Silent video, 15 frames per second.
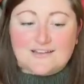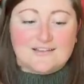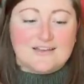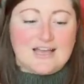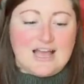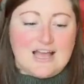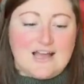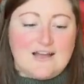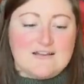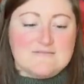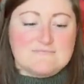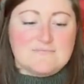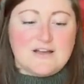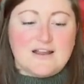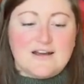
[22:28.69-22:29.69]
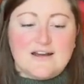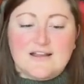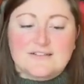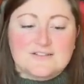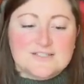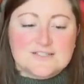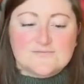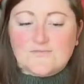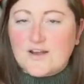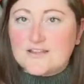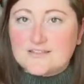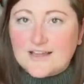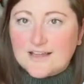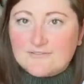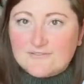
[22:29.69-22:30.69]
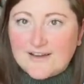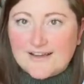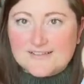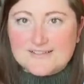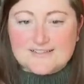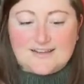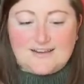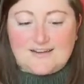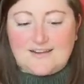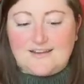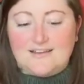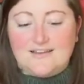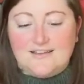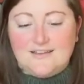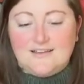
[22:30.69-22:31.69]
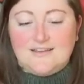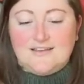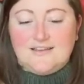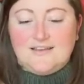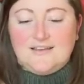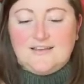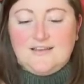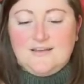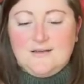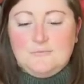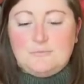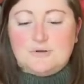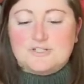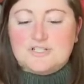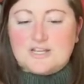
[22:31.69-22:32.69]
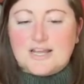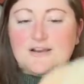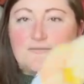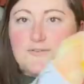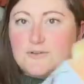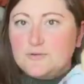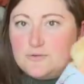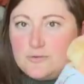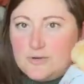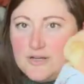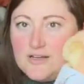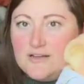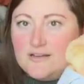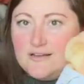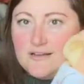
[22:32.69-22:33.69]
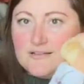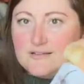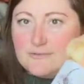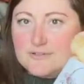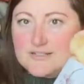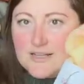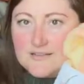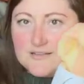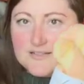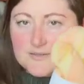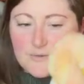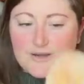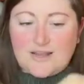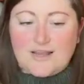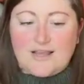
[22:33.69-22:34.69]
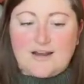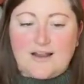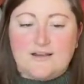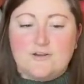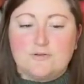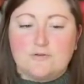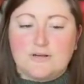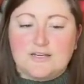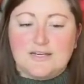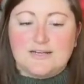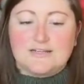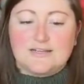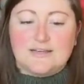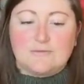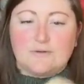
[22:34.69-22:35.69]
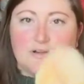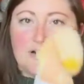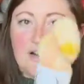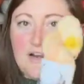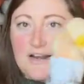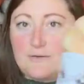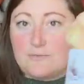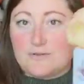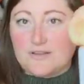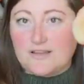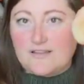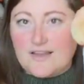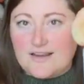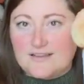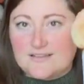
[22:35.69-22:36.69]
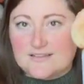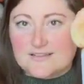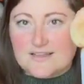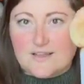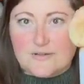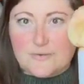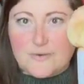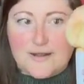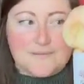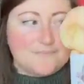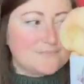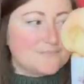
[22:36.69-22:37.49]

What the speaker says: And I just find that fascinating. But she had a few that were done this way, and I knew I needed to get one, and I really liked this colorway.